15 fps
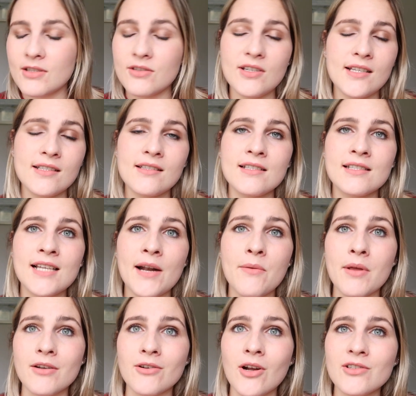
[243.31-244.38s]
So she has to decide
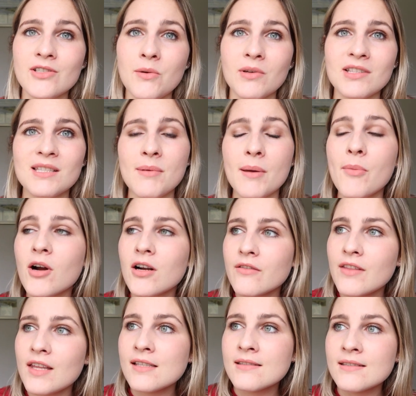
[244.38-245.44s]
whether or not she wants to be a part
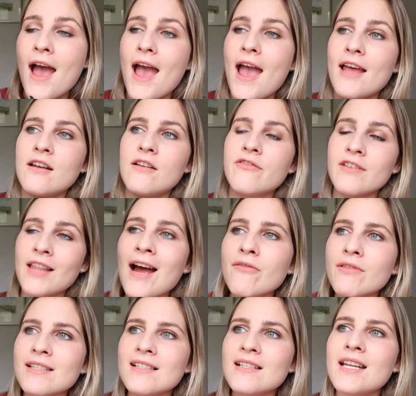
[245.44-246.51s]
of this, and for
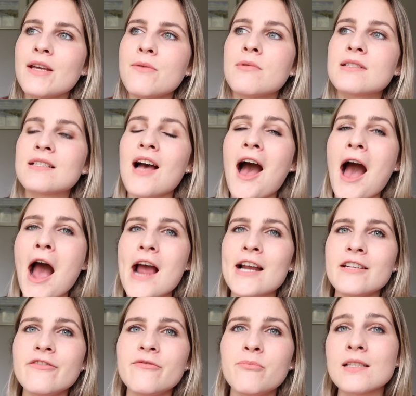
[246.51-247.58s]
that reason it was
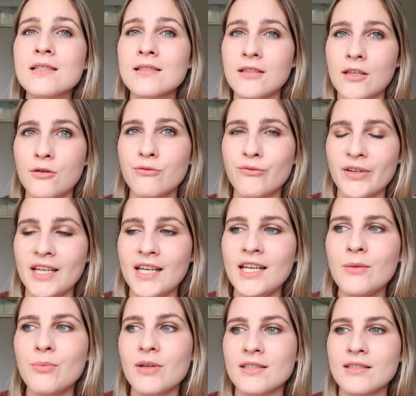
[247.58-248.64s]
kind of a slow
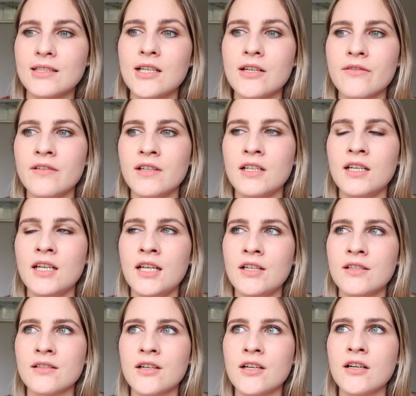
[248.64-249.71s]
read because a lot of
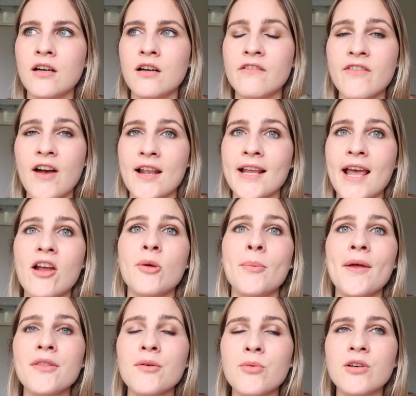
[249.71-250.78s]
it is her finding out
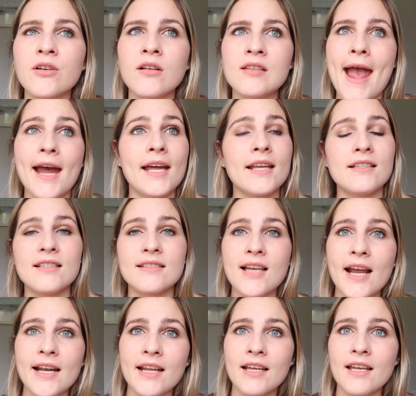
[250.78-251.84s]
about the world and
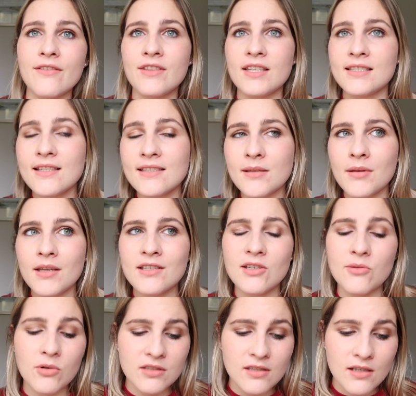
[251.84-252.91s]
deciding if this is something
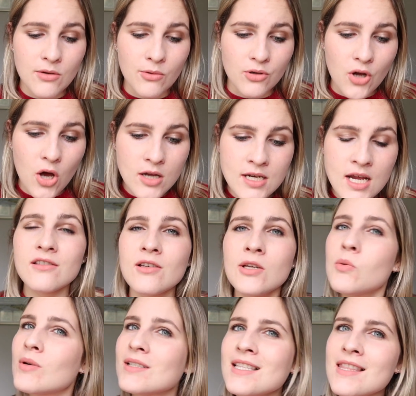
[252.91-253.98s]
she wants to do or not. So
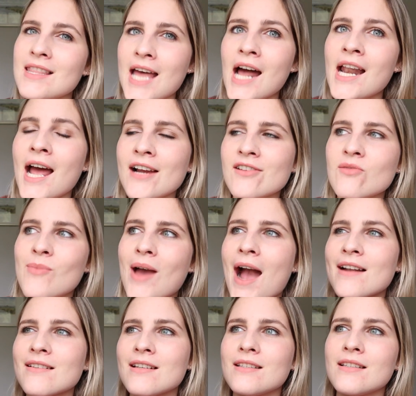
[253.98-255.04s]
it wasn't that
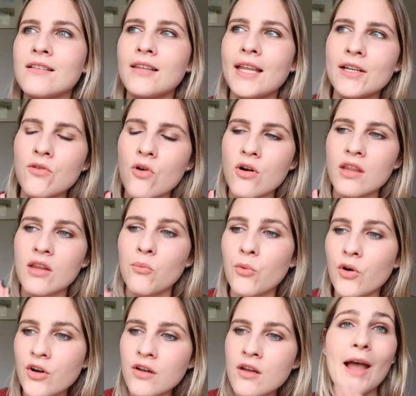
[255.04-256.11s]
action-packed until later on in the
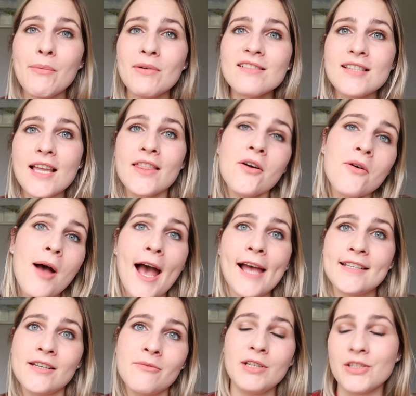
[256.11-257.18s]
book. I will say though,
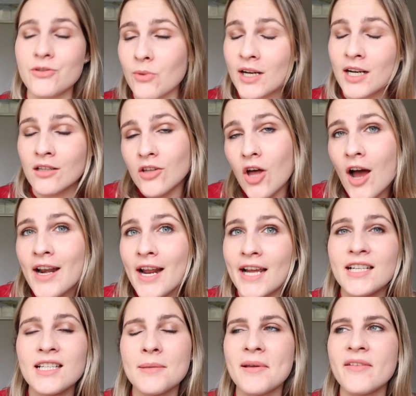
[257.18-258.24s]
I did enjoy it a lot.
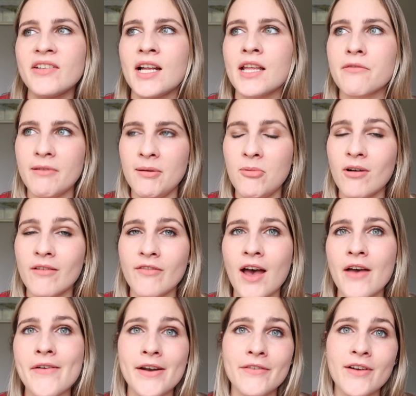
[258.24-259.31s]
I ended up giving it a 3.5
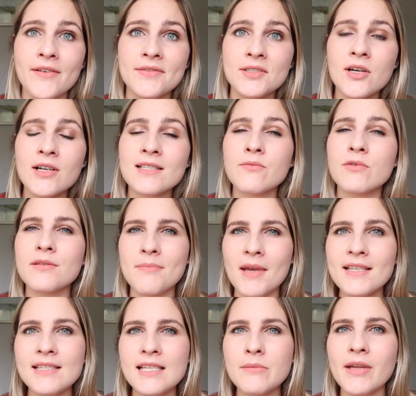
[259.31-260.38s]
out of 5 stars, which
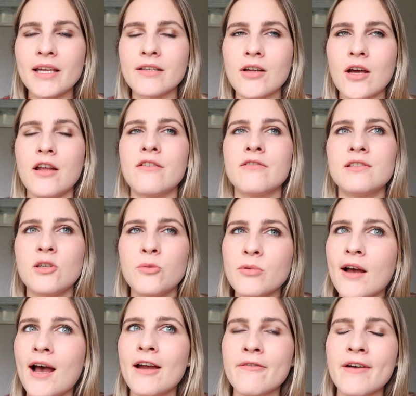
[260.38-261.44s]
may seem like not a
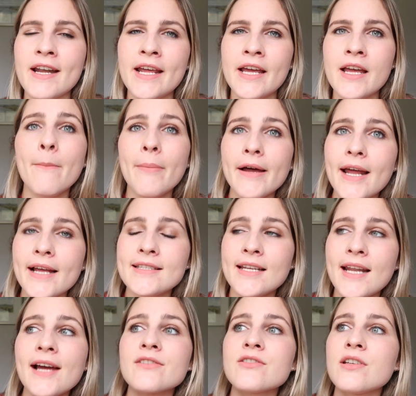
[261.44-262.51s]
super high rating, but I
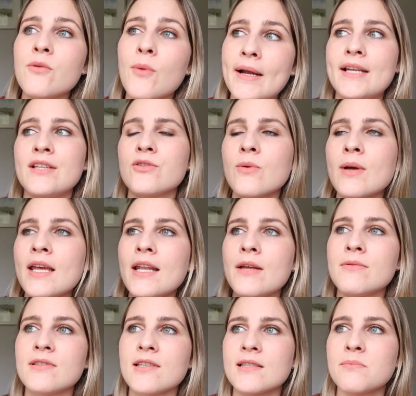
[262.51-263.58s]
did actually quite enjoy it. It
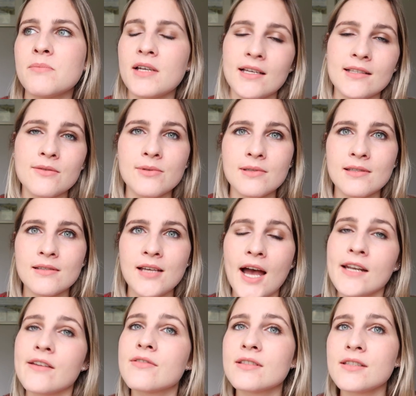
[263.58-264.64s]
was just because it was
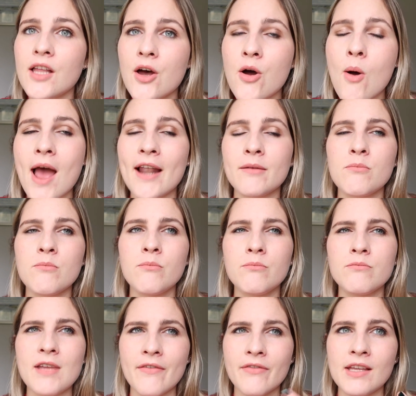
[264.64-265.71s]
kind of slow and
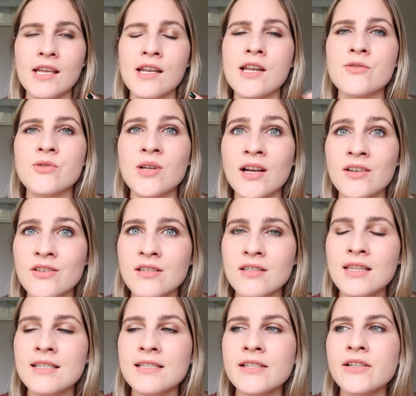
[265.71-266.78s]
definitely an introduction
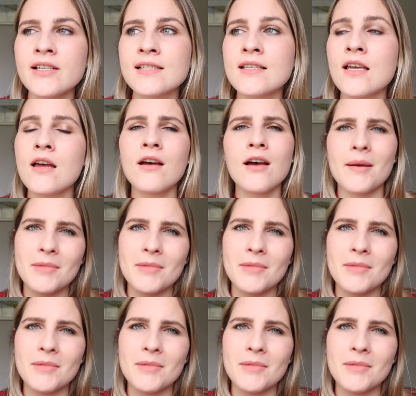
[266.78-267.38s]
to the series.